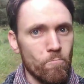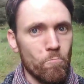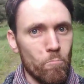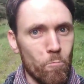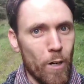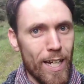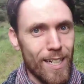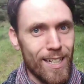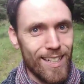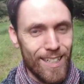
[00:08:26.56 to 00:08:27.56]

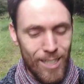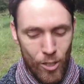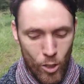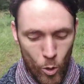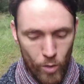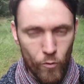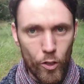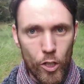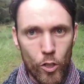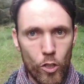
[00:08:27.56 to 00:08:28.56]
when you're going
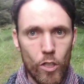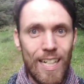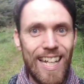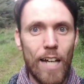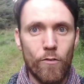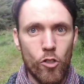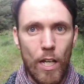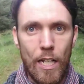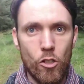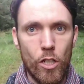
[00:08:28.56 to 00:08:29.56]
for your
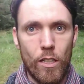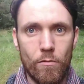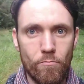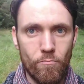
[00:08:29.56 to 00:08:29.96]
life-changing,